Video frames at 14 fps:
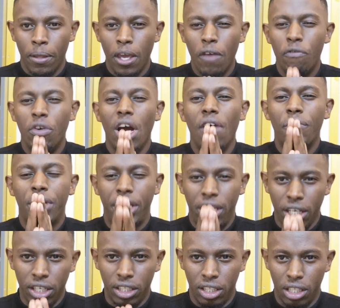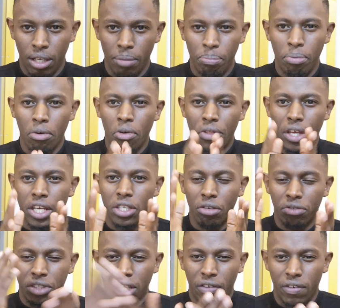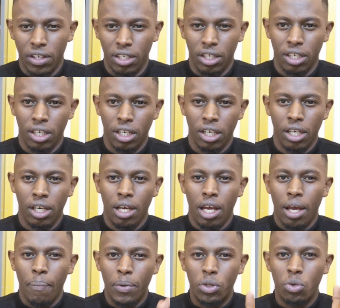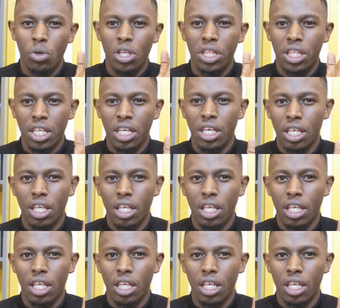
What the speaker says: If you have kids below the age of 7, between 3